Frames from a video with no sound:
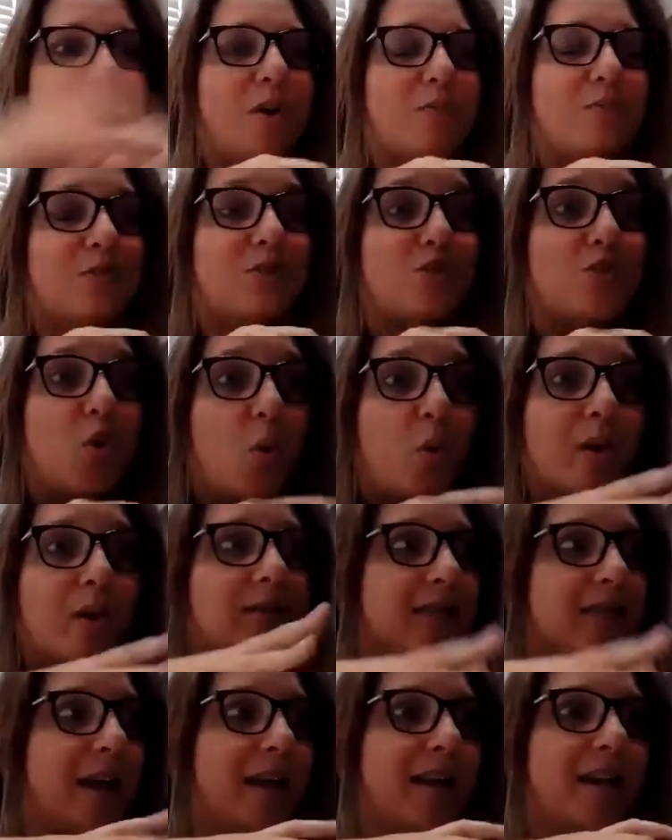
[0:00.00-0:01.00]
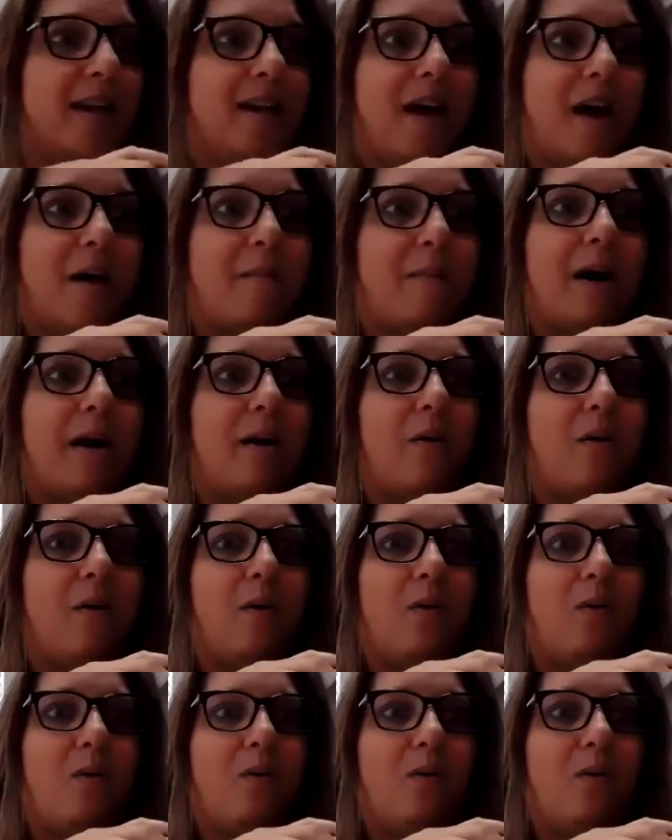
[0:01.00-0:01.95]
I'm so excited about